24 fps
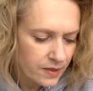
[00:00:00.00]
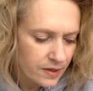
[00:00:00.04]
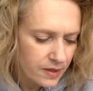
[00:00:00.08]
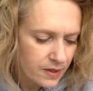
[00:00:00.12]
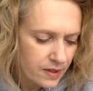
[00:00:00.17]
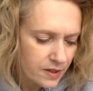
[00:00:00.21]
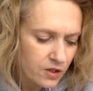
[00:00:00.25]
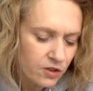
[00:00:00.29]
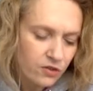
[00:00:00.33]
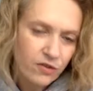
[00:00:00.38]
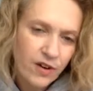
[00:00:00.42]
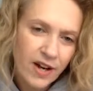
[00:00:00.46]

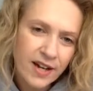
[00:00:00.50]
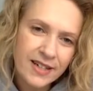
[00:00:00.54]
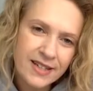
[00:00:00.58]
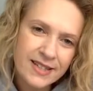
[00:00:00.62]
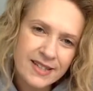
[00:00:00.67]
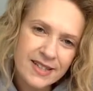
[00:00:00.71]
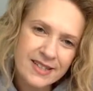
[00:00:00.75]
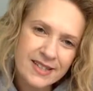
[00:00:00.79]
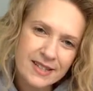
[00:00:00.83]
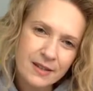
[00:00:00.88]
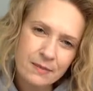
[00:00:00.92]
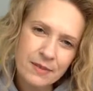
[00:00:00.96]
Did you find, is
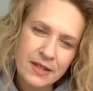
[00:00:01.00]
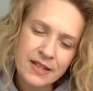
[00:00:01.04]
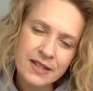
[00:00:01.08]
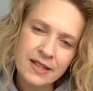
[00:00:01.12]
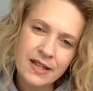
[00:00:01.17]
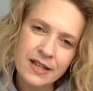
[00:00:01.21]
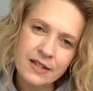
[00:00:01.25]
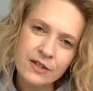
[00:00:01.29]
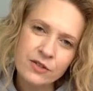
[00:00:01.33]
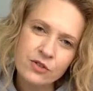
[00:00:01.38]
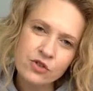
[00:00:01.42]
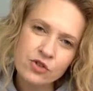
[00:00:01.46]
it something
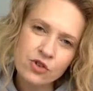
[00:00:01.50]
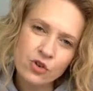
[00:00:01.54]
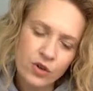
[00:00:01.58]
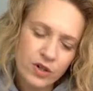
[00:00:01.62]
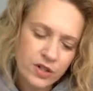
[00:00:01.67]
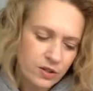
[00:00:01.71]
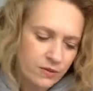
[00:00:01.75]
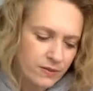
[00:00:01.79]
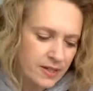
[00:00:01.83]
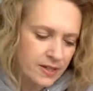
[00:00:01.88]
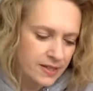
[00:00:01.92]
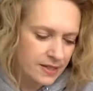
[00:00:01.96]
that you enjoy
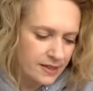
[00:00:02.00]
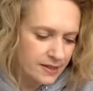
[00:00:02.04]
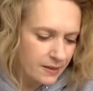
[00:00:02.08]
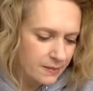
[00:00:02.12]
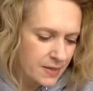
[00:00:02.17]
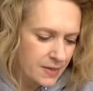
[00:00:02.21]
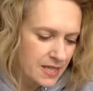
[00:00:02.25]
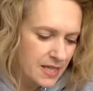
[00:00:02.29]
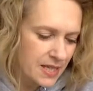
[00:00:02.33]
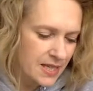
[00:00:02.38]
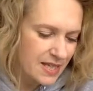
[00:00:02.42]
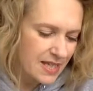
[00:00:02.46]
doing? Is it
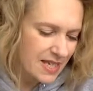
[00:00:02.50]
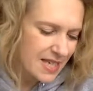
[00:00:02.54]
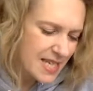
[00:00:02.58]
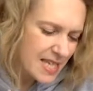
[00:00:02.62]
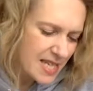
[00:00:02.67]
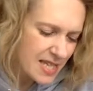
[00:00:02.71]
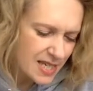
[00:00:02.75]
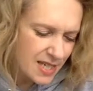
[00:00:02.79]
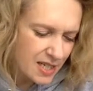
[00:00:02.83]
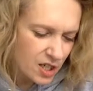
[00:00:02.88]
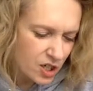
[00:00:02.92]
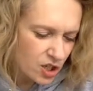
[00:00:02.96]
something that's
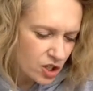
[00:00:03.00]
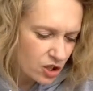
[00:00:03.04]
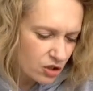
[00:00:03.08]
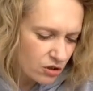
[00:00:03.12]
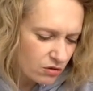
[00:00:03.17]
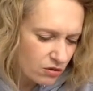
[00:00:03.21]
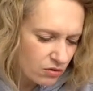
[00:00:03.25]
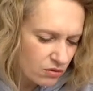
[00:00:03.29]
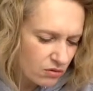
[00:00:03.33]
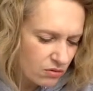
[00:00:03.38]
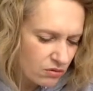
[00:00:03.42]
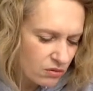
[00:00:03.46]
easy to
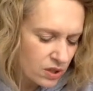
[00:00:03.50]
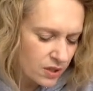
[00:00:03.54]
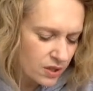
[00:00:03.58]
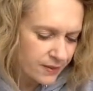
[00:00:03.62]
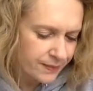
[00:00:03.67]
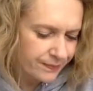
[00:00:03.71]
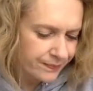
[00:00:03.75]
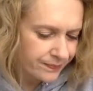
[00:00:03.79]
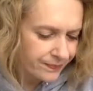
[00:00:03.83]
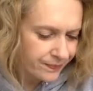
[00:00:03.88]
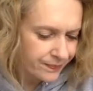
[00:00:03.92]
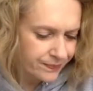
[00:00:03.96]
do?
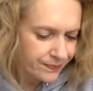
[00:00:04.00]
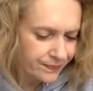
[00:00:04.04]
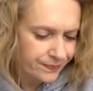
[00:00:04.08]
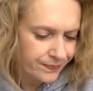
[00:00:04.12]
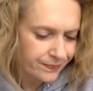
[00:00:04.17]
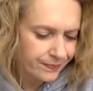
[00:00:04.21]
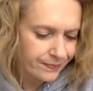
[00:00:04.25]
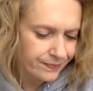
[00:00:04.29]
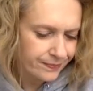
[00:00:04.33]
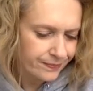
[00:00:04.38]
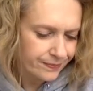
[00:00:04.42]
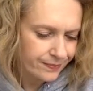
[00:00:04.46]

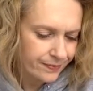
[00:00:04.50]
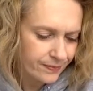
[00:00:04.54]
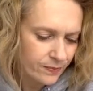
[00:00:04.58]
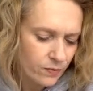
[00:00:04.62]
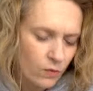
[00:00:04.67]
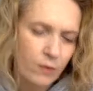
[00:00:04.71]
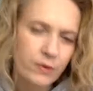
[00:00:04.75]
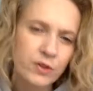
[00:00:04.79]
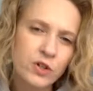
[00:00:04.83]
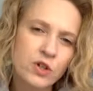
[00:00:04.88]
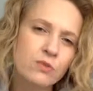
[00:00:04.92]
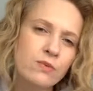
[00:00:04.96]

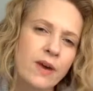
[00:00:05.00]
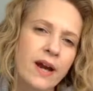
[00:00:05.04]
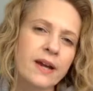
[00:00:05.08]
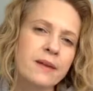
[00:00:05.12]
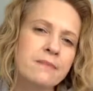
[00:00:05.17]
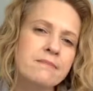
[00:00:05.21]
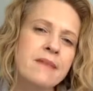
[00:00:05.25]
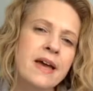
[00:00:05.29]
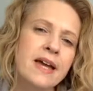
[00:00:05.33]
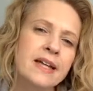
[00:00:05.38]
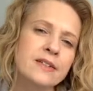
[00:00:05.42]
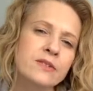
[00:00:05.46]
What would you
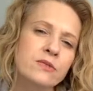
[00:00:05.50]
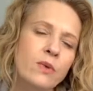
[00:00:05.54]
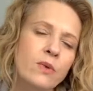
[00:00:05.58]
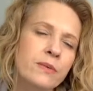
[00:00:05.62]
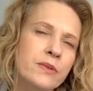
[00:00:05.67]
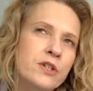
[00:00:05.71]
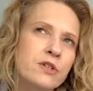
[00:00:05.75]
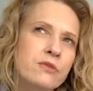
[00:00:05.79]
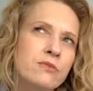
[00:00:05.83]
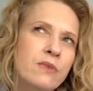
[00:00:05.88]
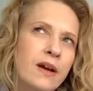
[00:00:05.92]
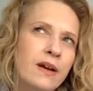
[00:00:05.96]
recommend? What
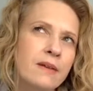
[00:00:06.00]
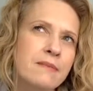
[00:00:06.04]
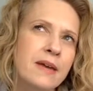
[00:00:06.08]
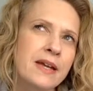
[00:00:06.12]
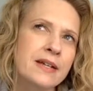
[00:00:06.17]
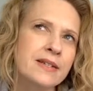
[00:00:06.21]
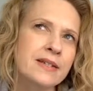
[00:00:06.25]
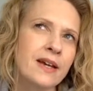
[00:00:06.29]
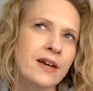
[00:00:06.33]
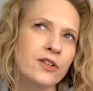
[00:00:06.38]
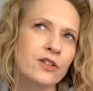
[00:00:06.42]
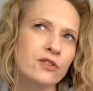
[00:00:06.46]
would you
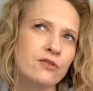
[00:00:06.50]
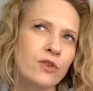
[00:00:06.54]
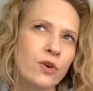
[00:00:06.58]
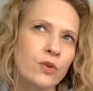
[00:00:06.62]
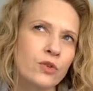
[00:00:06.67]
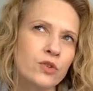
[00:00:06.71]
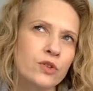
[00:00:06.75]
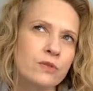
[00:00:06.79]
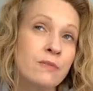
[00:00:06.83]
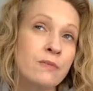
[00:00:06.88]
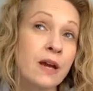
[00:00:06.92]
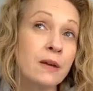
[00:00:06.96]
recommend to other
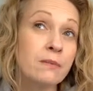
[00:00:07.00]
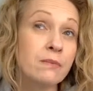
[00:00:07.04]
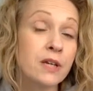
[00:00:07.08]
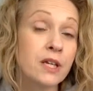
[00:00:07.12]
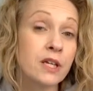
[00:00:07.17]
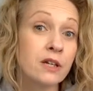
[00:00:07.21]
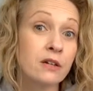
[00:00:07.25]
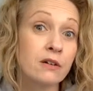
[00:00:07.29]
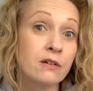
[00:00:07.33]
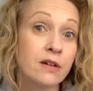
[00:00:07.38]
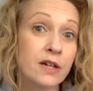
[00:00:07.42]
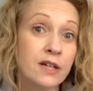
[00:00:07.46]
folks who might be
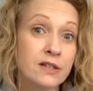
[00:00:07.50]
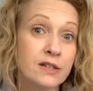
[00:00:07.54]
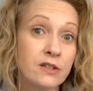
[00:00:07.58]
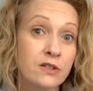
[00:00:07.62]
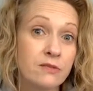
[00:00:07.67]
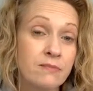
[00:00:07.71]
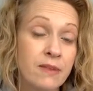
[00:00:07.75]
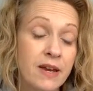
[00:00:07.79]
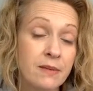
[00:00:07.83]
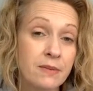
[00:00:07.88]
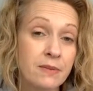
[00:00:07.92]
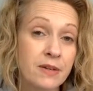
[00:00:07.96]
curious, who
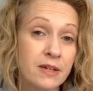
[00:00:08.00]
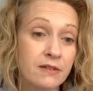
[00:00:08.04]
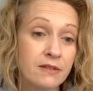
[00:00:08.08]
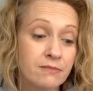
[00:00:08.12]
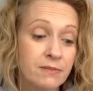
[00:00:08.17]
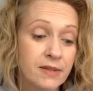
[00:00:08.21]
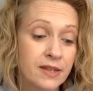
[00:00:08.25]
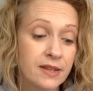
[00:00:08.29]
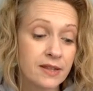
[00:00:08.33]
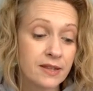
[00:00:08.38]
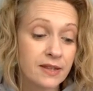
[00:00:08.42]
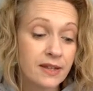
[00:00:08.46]
maybe have
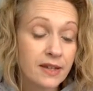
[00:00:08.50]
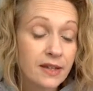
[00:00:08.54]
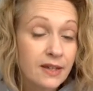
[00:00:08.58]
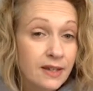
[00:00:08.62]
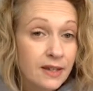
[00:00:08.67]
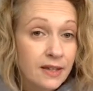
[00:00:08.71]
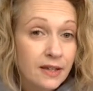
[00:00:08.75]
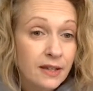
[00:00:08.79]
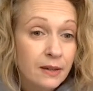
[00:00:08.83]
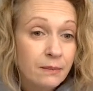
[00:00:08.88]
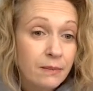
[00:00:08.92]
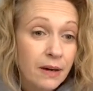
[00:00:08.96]
been
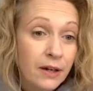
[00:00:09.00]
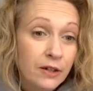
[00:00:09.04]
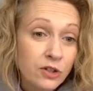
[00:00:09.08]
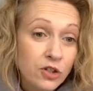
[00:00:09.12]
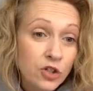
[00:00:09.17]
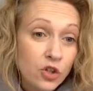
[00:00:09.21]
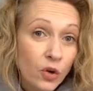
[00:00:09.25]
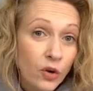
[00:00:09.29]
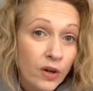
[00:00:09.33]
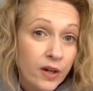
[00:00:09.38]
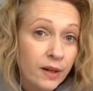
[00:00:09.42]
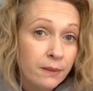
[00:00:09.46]
thinking about
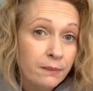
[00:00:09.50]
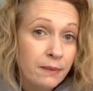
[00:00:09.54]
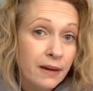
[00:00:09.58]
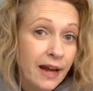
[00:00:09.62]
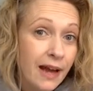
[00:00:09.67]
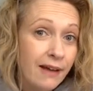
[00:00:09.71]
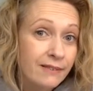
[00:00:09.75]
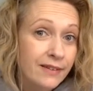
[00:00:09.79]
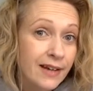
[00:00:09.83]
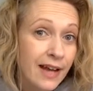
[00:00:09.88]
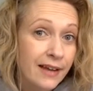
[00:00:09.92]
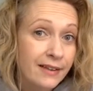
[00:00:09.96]
joining but
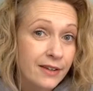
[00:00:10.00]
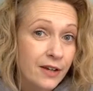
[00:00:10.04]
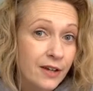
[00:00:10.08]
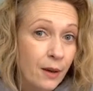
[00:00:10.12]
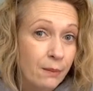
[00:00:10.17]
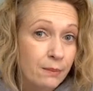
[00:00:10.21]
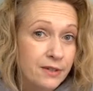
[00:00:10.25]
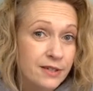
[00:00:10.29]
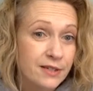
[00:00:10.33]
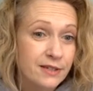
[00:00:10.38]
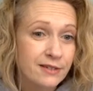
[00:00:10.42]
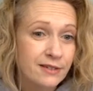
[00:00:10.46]
haven't had the
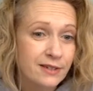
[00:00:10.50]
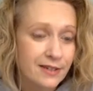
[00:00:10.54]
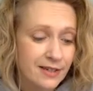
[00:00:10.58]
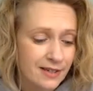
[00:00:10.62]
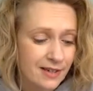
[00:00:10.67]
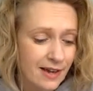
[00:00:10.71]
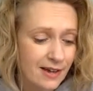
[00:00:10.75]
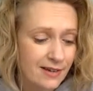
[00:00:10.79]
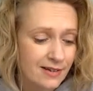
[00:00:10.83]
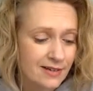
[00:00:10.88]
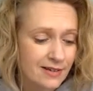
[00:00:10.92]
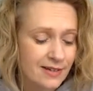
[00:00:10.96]
opportunity
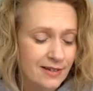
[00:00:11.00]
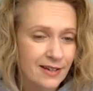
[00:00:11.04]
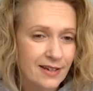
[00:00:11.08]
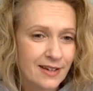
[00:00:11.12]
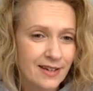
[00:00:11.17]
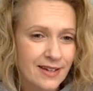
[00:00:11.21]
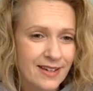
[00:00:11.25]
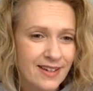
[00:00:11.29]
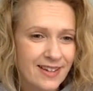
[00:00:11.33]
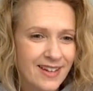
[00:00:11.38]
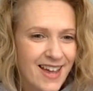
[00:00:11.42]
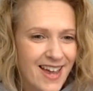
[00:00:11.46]
yet?
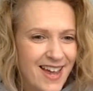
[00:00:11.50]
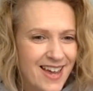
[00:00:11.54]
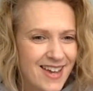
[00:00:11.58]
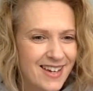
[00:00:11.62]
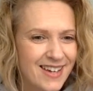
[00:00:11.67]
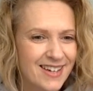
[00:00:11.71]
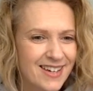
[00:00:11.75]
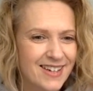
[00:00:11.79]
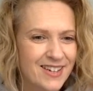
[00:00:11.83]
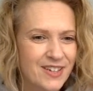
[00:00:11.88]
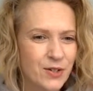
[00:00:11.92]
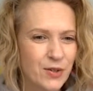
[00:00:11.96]

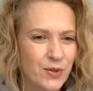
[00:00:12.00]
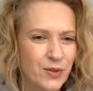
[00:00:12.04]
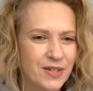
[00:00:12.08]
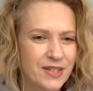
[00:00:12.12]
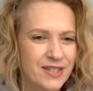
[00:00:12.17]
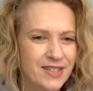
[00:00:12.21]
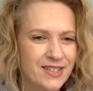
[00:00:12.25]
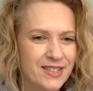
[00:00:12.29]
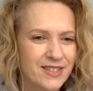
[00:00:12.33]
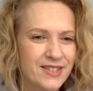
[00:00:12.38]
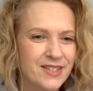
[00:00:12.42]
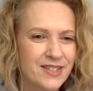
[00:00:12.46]
Hey,
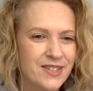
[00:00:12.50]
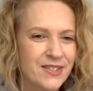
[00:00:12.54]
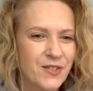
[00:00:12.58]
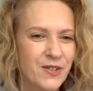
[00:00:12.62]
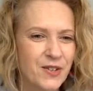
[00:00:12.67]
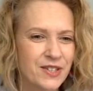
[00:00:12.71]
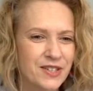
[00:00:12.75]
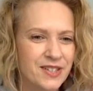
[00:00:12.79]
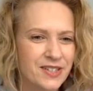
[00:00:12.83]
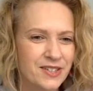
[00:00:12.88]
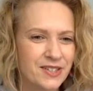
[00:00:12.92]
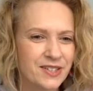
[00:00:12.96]
Crystal.
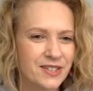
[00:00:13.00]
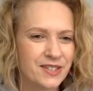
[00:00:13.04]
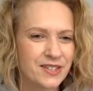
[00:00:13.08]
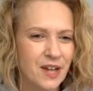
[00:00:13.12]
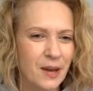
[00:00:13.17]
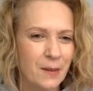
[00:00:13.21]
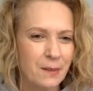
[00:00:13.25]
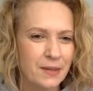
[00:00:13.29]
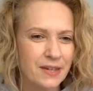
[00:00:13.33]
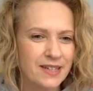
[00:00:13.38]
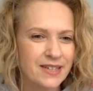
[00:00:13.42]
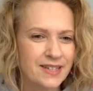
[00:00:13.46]
Crystal's
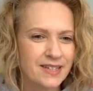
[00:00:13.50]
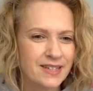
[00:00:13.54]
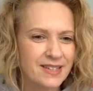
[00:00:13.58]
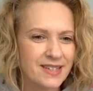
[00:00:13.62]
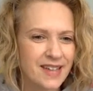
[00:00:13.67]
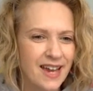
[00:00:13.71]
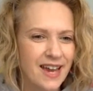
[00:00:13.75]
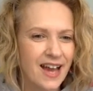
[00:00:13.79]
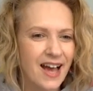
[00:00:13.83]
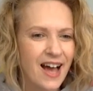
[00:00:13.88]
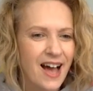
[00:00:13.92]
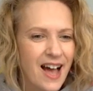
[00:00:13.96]
stopping in to
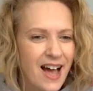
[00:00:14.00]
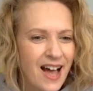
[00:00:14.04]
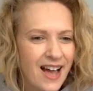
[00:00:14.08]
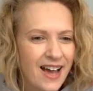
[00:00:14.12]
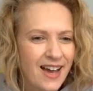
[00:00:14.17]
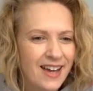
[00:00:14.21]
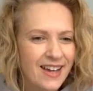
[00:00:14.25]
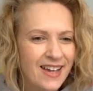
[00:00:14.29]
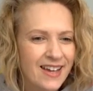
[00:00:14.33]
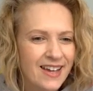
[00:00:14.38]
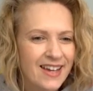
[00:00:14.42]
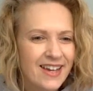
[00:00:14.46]
say
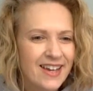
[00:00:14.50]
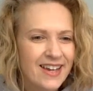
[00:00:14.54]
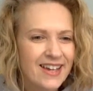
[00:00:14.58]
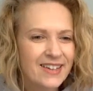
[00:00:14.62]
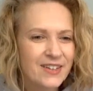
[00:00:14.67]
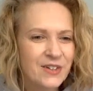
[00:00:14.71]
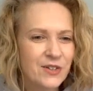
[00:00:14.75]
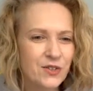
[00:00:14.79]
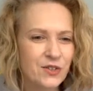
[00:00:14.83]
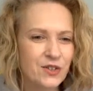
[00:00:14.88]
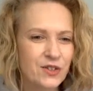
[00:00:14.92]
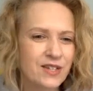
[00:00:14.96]
hi.
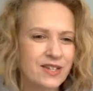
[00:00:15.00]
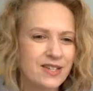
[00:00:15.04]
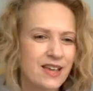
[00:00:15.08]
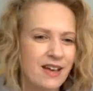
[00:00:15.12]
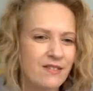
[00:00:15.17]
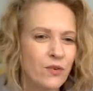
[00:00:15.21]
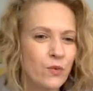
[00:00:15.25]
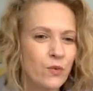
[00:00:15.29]
Crystal says, have a